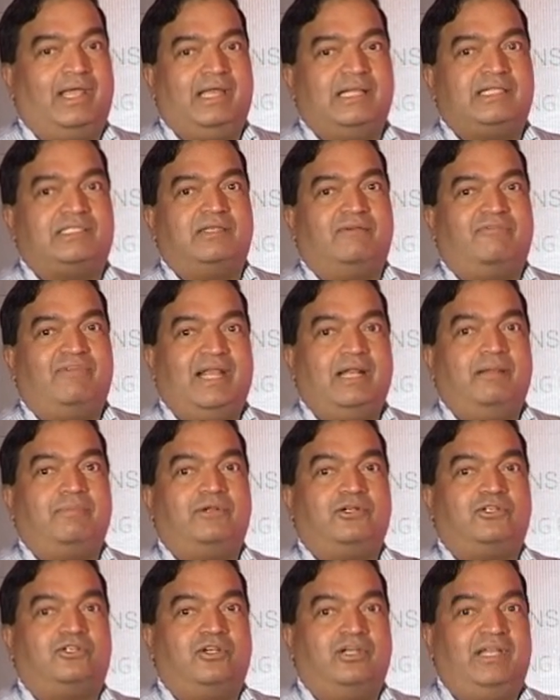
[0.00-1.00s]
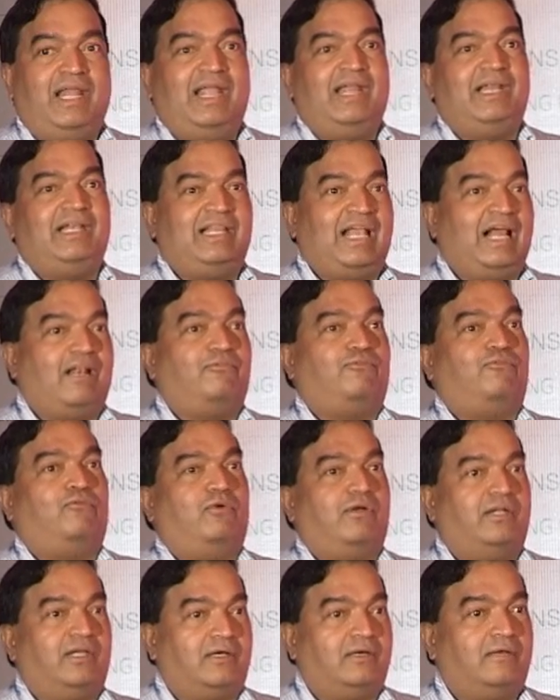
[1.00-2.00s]
It's available today in
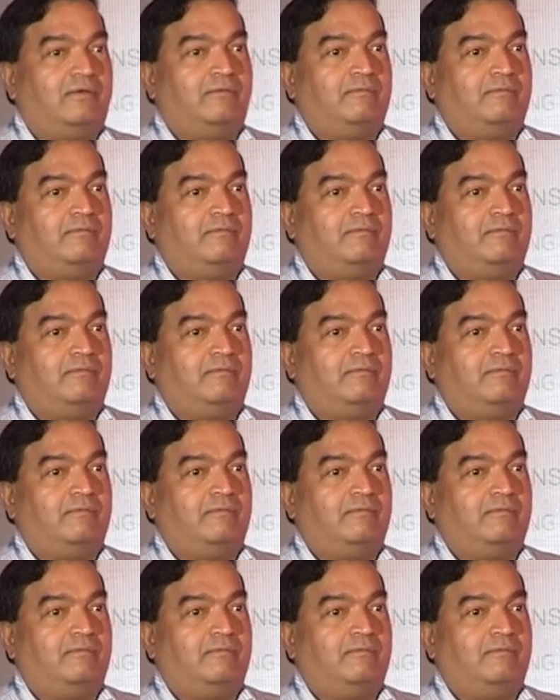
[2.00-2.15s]
California,